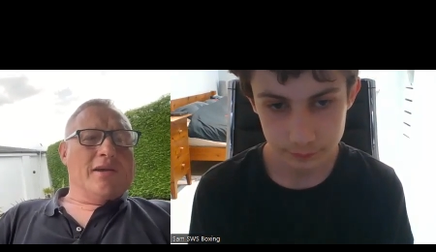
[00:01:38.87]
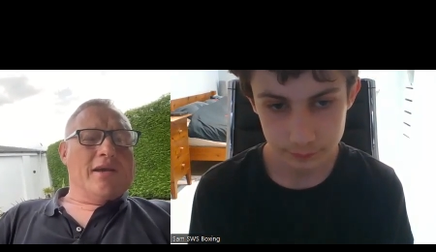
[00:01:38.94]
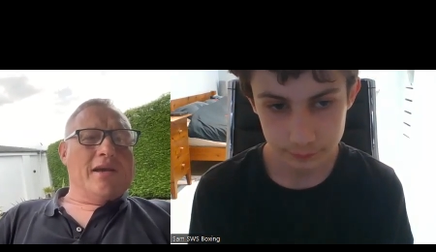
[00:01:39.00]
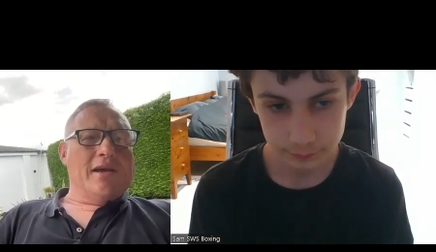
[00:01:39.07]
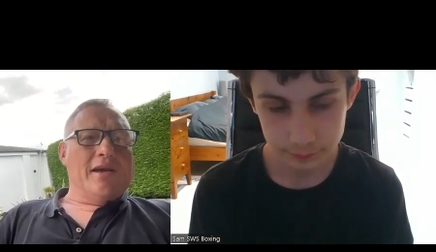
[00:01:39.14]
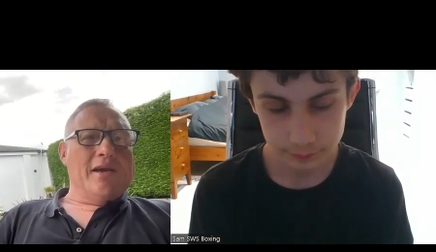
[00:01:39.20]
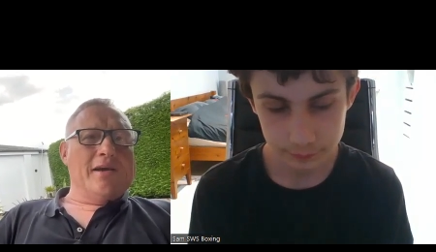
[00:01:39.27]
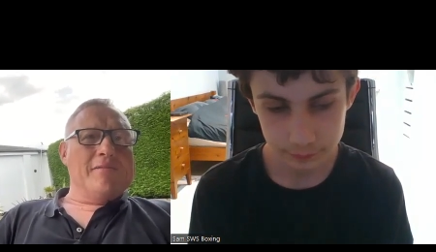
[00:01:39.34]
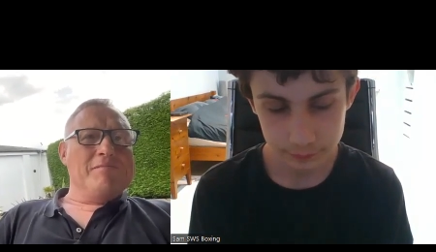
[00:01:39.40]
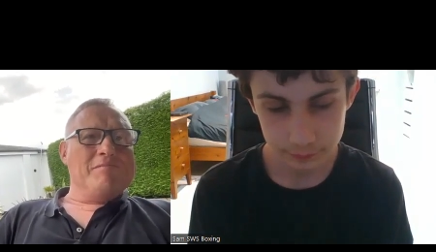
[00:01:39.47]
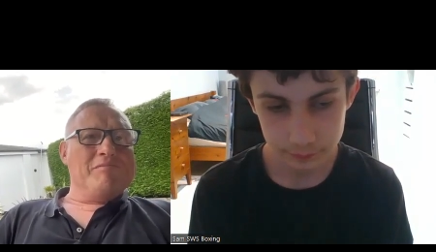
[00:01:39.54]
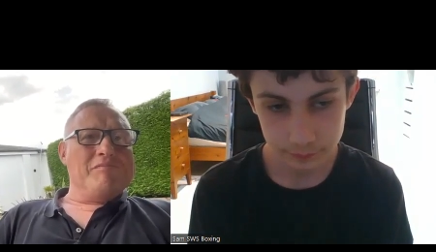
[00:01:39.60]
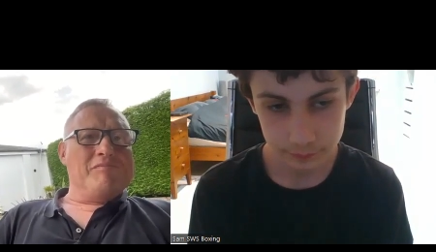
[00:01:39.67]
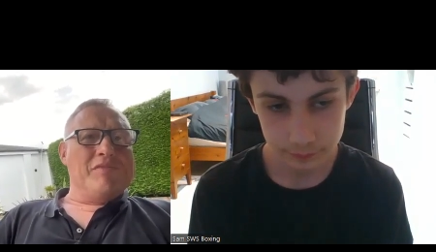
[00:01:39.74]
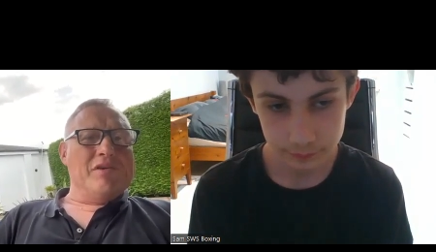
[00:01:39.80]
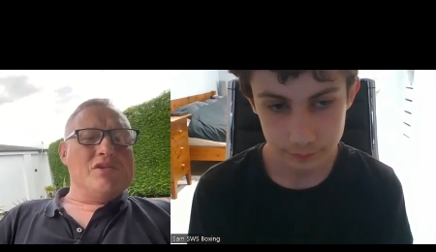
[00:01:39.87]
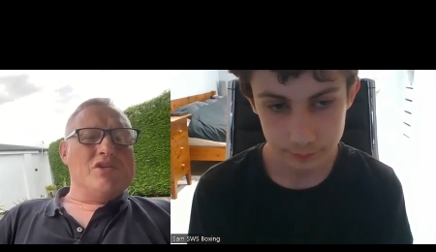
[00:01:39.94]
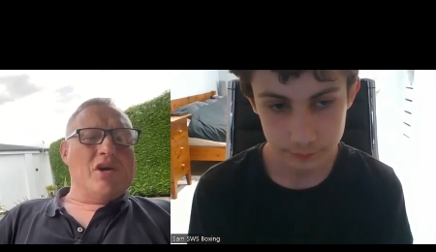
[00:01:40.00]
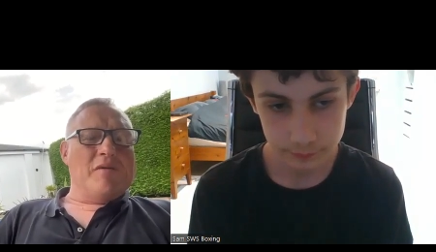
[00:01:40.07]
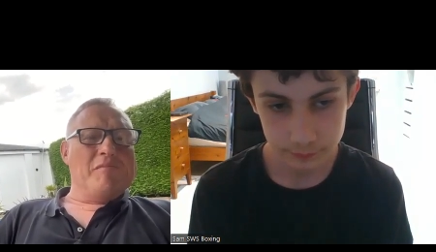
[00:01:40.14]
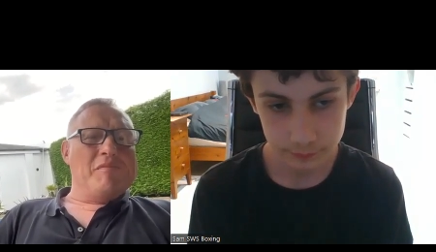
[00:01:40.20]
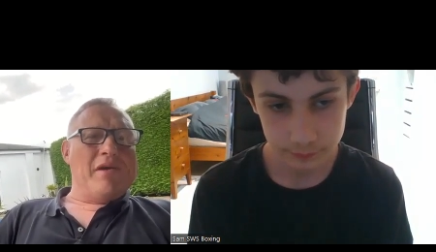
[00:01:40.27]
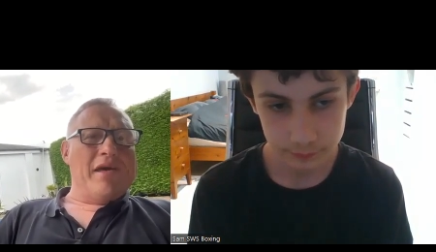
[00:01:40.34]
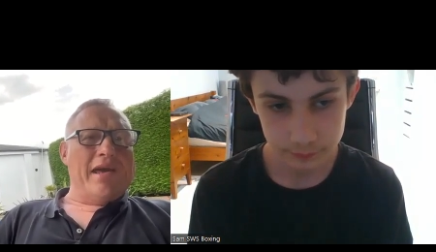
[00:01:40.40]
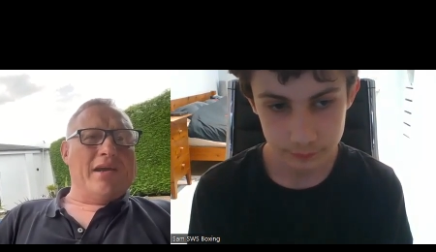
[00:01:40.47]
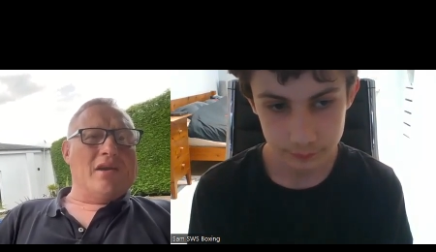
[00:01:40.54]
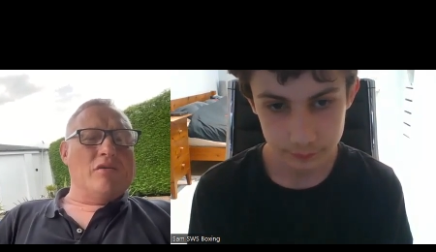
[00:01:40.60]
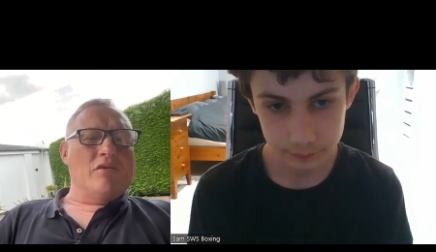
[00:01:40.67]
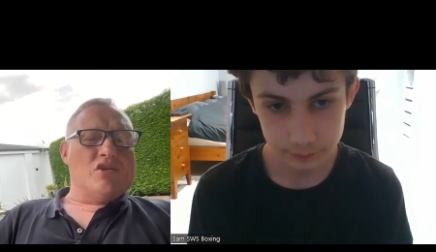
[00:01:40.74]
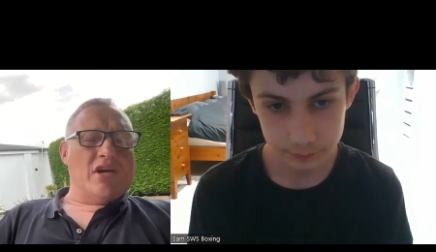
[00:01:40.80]
Speaker 1: Um, but John
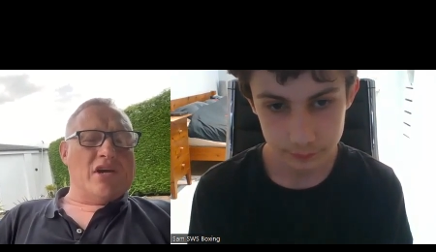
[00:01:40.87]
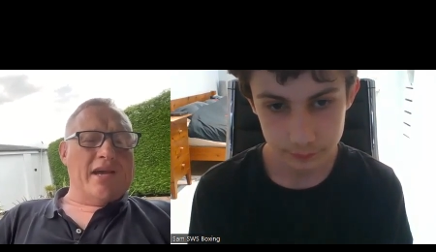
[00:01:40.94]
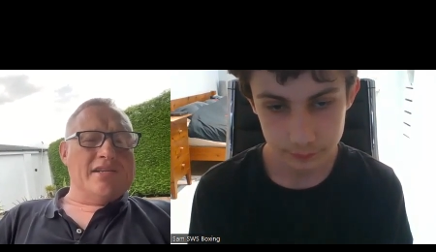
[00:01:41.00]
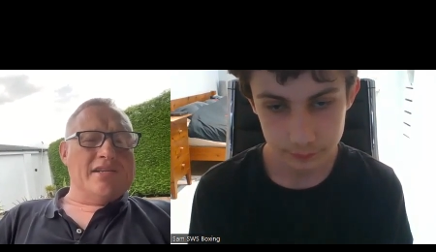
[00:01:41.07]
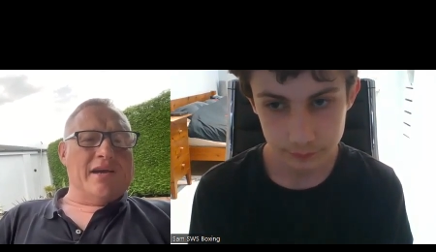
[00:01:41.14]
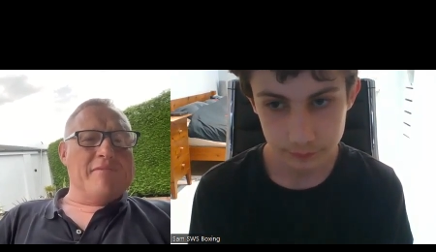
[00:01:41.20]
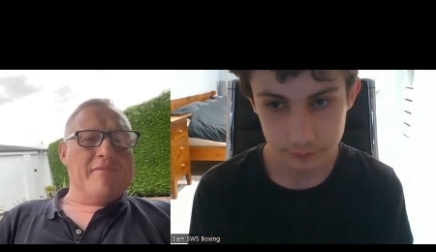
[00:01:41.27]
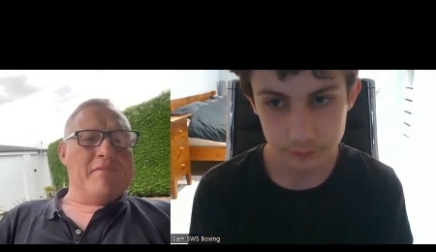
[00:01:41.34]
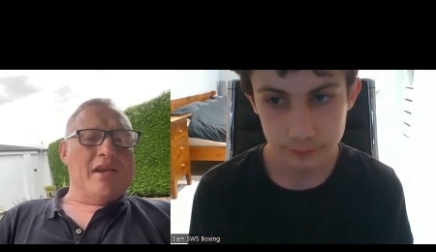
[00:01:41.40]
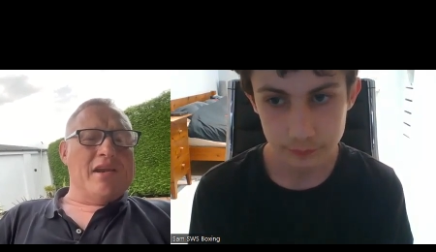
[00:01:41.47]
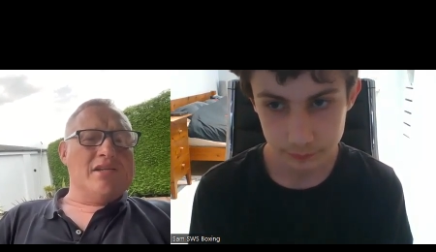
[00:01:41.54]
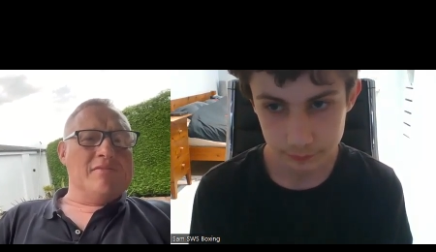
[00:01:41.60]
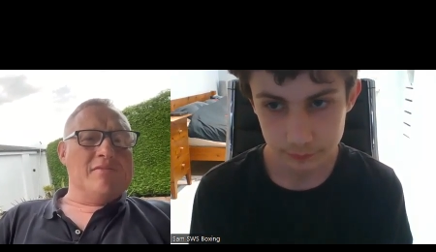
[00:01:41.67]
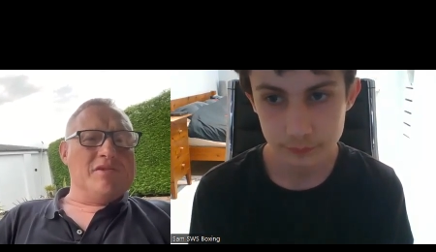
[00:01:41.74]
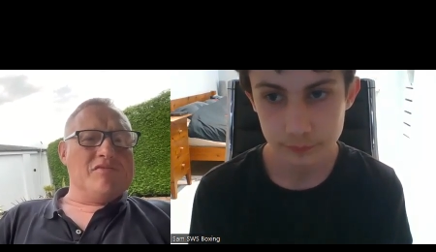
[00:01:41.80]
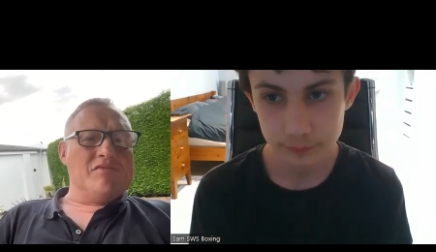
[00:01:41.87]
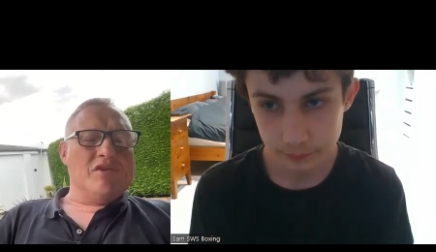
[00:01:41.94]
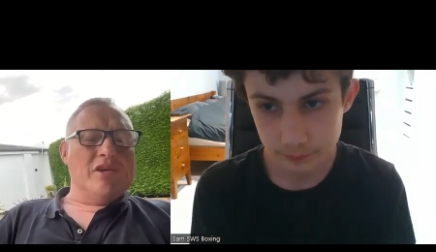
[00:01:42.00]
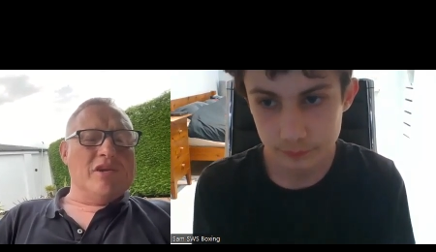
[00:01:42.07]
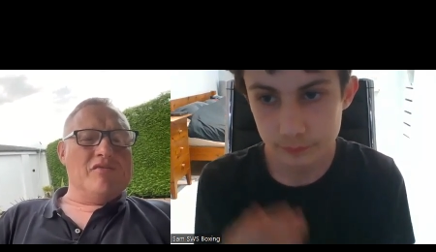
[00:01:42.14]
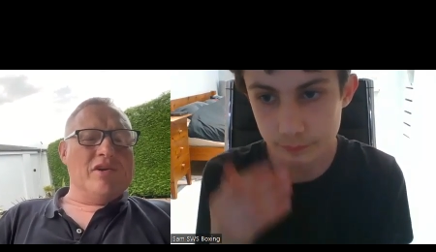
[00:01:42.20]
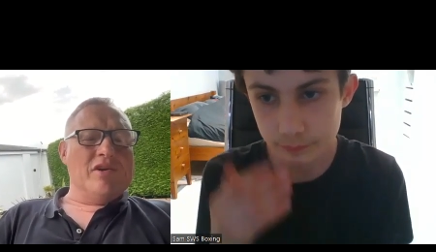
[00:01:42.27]
Pegg, who trains and manages him, has really,